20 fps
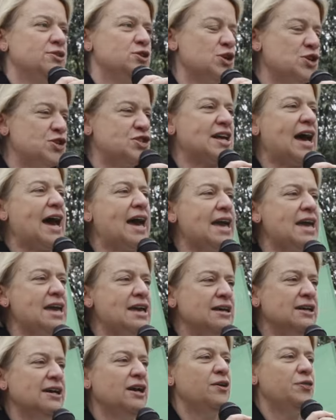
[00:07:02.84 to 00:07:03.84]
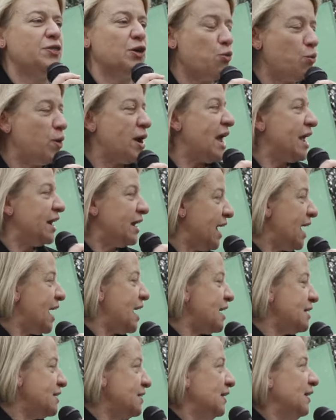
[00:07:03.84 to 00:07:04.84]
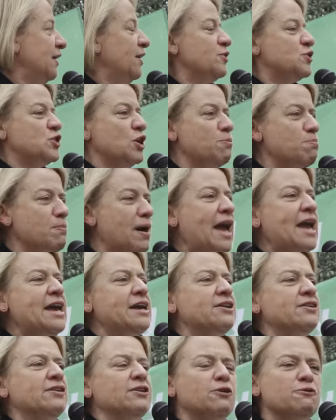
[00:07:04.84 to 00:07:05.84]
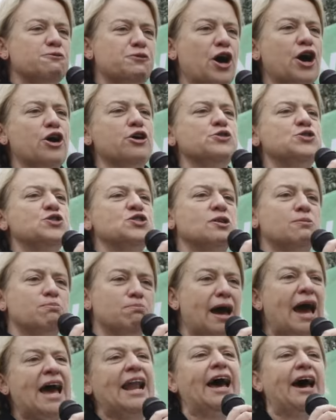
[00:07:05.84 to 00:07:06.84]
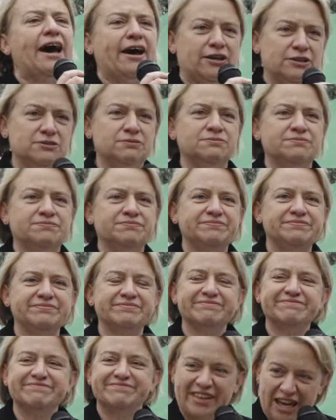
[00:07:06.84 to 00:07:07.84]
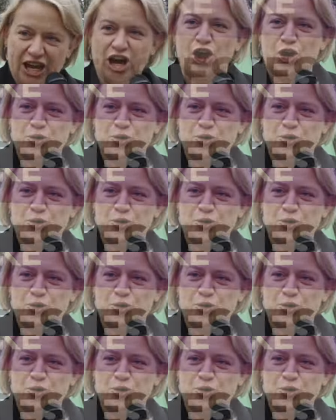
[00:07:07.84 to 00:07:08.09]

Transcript: to say that we need to make votes matter. Thank